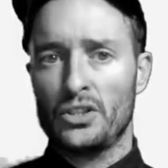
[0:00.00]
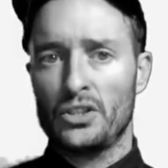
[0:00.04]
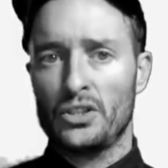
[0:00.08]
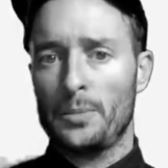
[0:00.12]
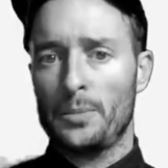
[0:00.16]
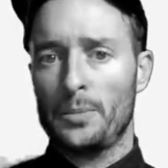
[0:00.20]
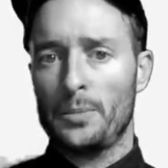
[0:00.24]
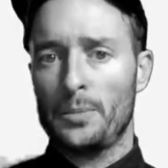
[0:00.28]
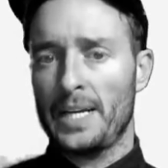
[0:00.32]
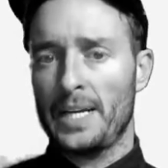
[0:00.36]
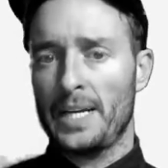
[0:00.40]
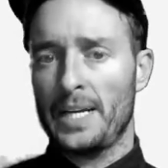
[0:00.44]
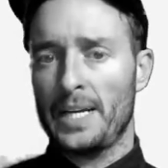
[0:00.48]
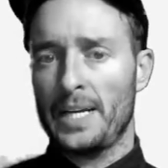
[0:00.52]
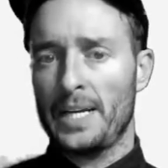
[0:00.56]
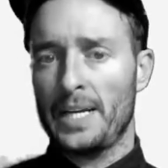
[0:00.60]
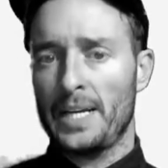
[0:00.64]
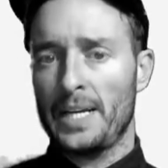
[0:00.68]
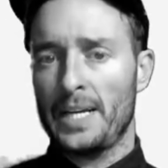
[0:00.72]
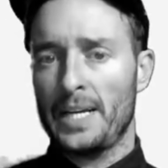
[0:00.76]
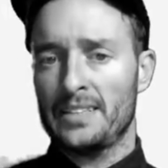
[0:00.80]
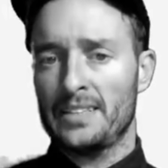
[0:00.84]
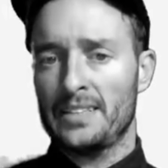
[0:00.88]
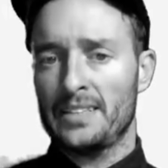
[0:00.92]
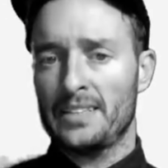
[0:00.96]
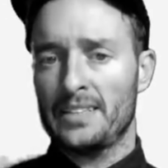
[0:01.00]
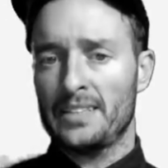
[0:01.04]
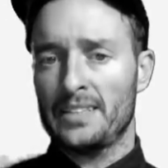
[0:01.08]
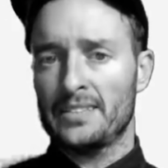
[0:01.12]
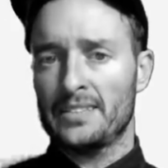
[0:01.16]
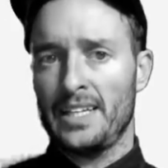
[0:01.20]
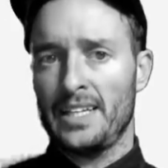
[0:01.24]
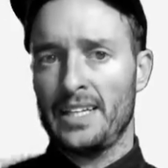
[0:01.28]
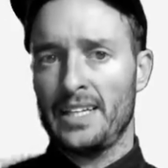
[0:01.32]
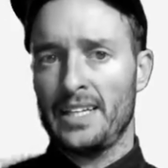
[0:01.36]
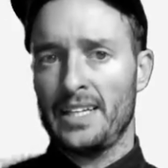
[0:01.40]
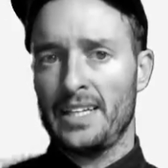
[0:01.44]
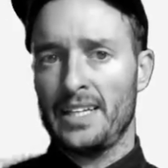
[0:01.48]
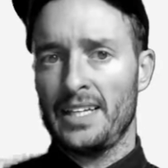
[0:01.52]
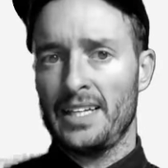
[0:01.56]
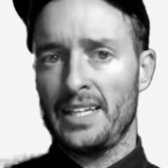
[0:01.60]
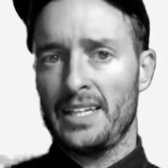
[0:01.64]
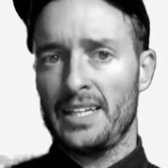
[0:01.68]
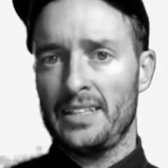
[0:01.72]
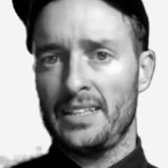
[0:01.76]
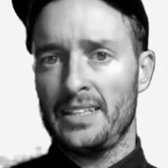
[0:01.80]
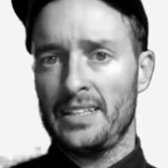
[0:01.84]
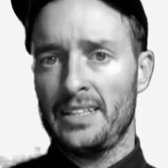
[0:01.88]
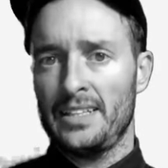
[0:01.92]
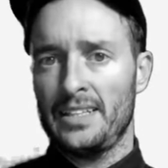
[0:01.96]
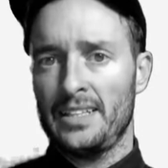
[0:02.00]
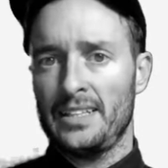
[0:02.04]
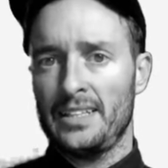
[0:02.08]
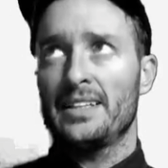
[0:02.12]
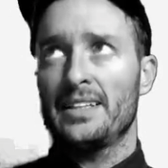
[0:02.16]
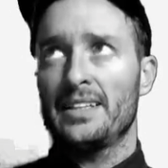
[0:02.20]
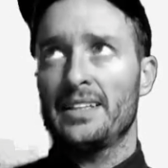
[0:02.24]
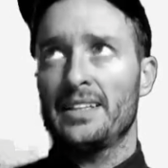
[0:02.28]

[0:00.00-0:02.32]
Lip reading: open up as an